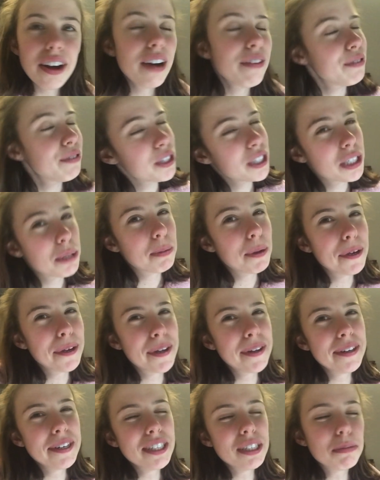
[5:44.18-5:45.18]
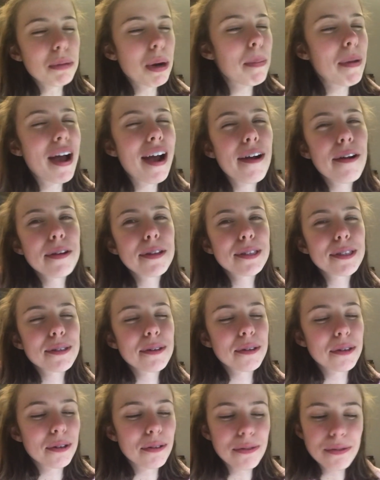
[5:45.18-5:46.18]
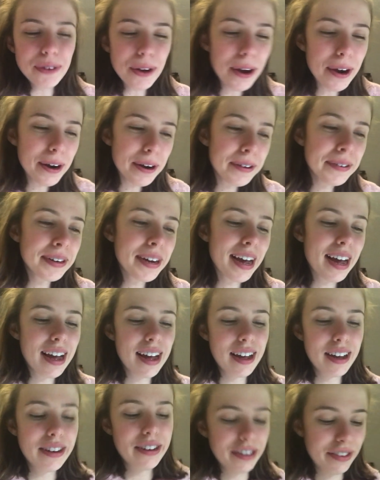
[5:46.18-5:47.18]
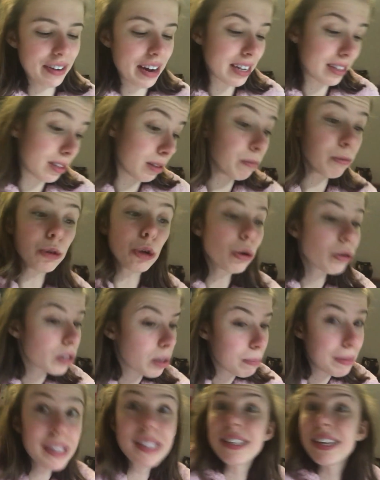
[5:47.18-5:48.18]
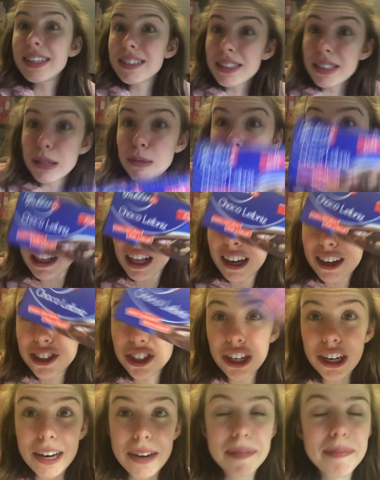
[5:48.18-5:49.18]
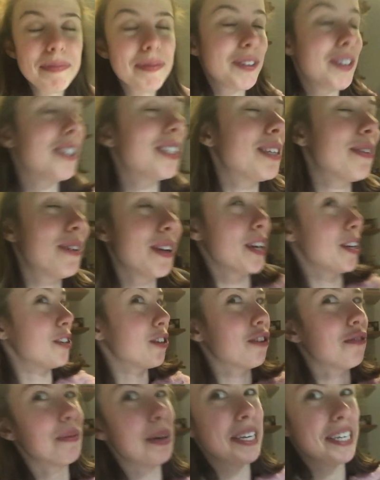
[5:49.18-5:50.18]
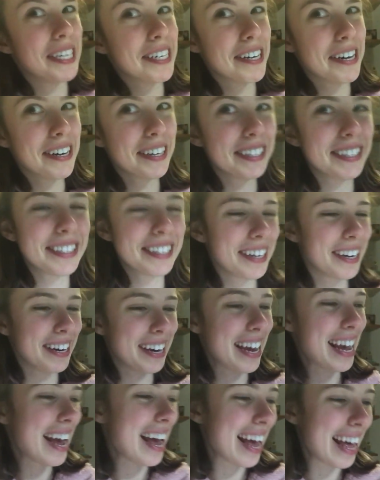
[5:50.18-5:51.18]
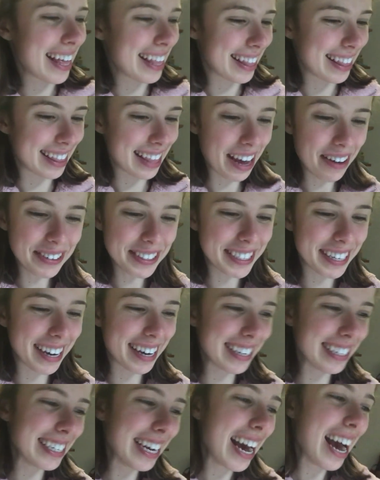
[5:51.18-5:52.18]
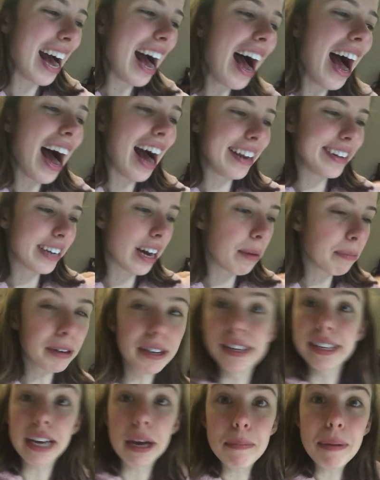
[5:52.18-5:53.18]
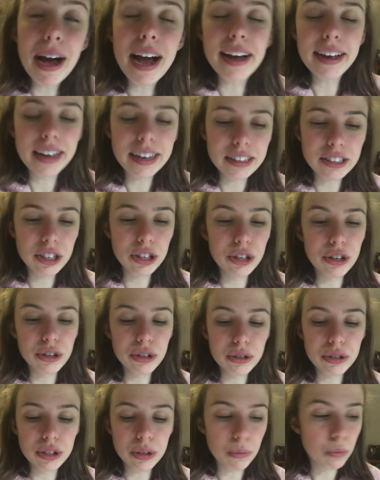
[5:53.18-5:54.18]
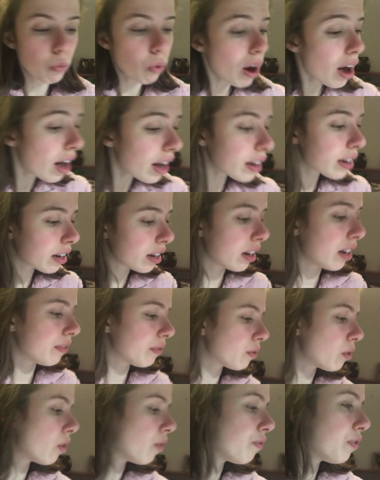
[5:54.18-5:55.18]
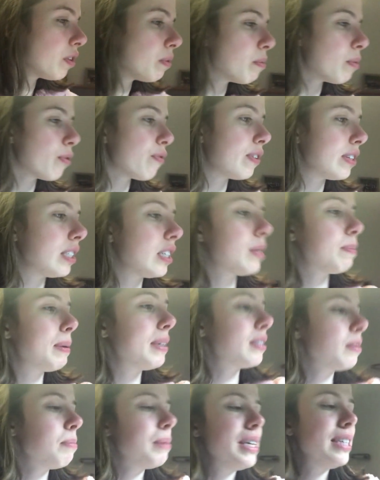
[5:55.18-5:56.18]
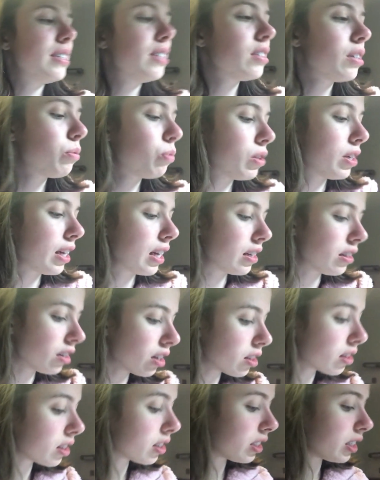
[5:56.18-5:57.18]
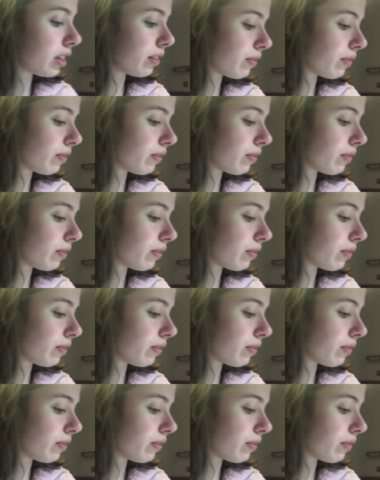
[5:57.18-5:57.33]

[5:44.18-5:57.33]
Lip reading: I've just spoken to my parents on the phone and I've had some chocolate biscuits as well, actually, just to finish off my dinner, so that was good. And now I'm going to get back to some work. I've got a few more physics bits and pieces I want to get done this